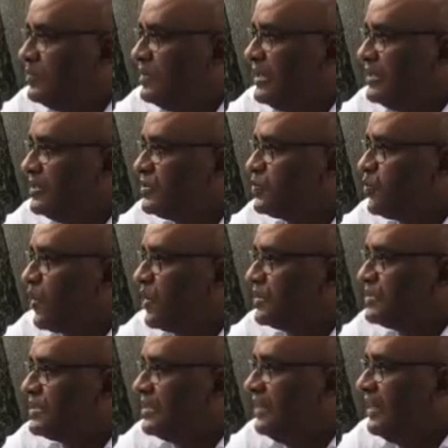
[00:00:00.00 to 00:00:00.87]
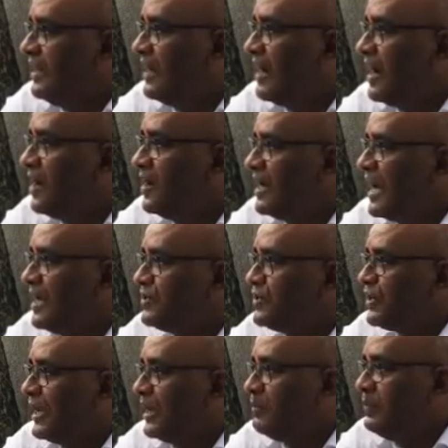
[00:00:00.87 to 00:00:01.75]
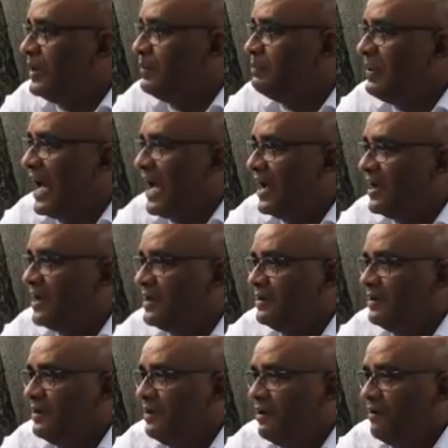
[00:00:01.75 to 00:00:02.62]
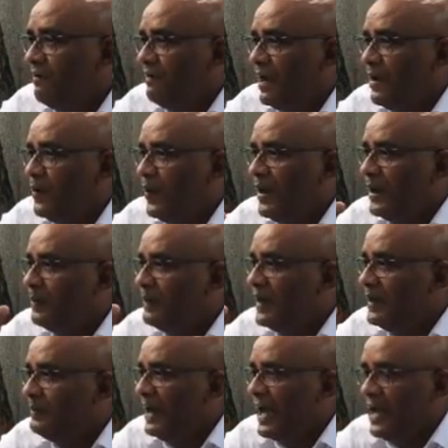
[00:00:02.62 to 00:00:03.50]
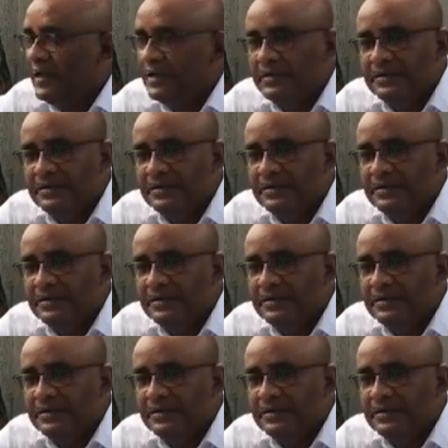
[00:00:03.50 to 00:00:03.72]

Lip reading: he's Schwarzenegger, I shall be back, or I will be back.